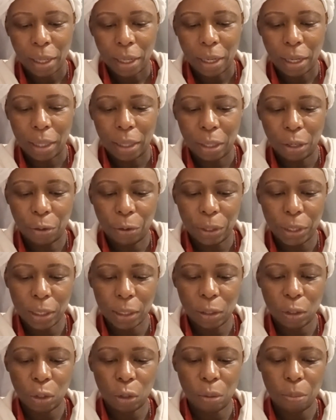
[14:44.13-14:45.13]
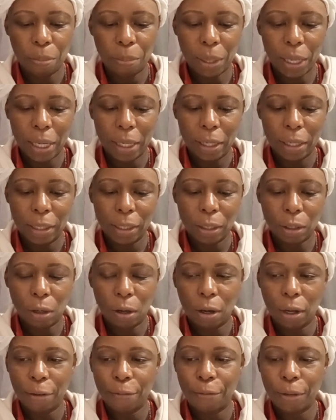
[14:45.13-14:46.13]
And the crystal companions
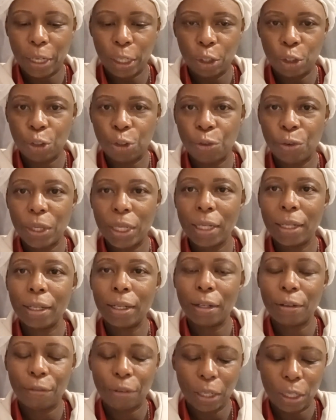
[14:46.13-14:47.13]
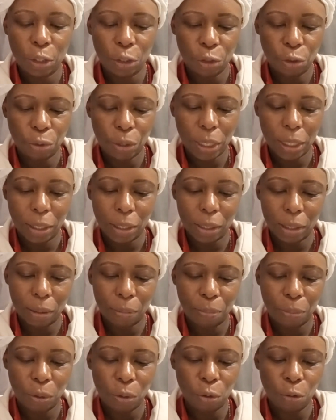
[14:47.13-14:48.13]
are aventurine. Aventurine is a
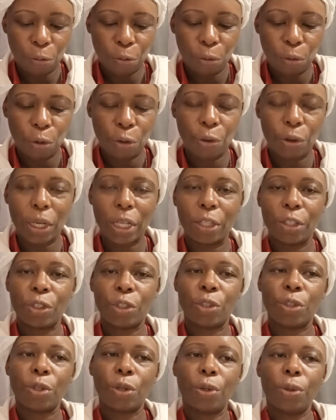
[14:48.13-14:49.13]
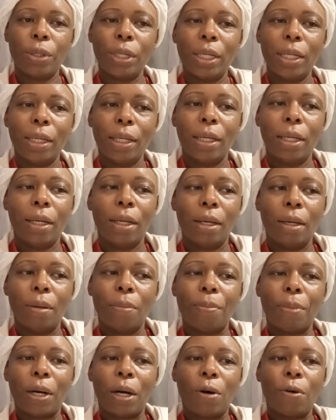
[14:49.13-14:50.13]
beautiful green stone,
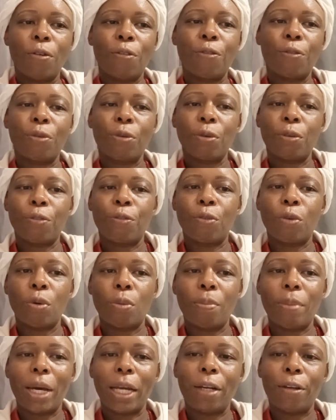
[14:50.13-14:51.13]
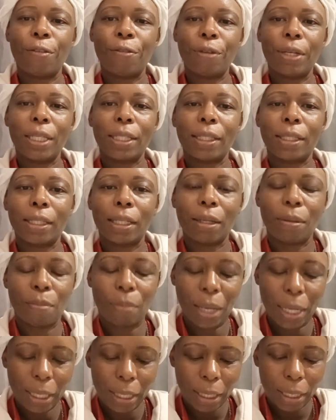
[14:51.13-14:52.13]
powerful for manifesting
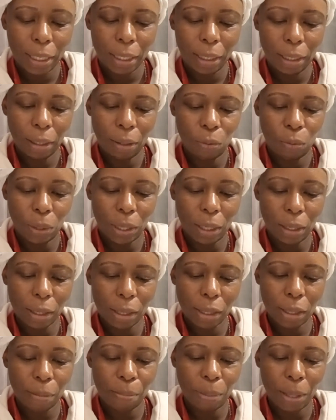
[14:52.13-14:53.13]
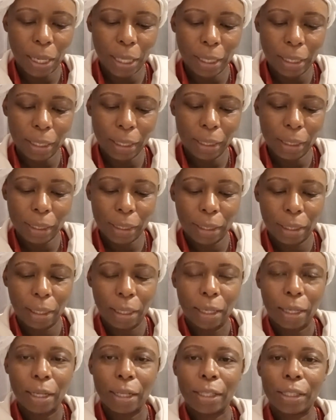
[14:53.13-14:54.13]
money, wealth, abundance.
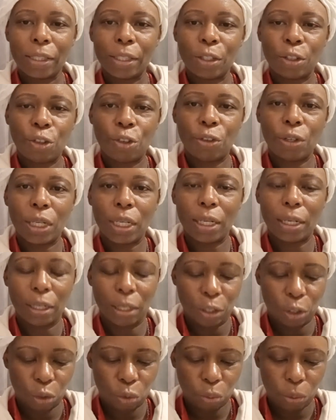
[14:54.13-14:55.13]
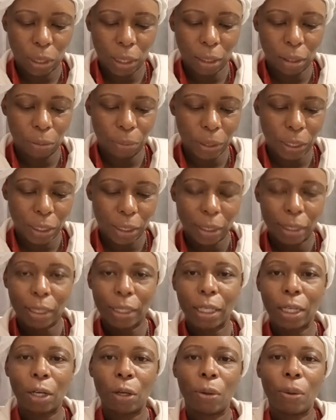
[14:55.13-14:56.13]
Citrine as well, which is
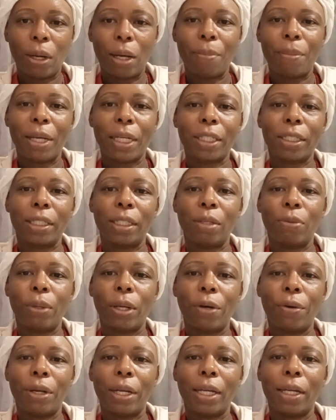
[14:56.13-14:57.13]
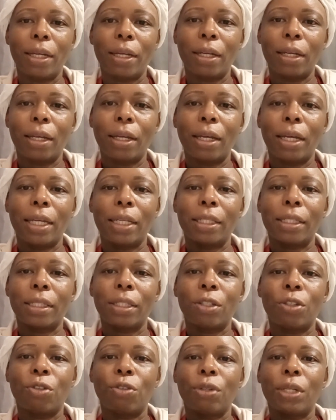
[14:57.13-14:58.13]
yellow. I'm actually wearing a
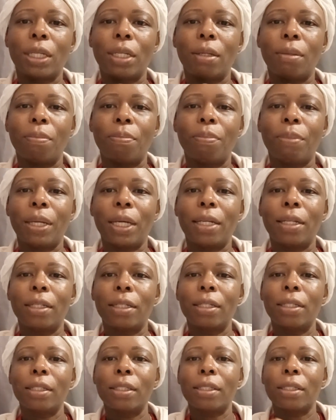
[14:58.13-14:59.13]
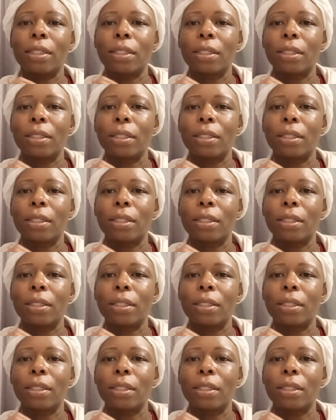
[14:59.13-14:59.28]
citrine pendant.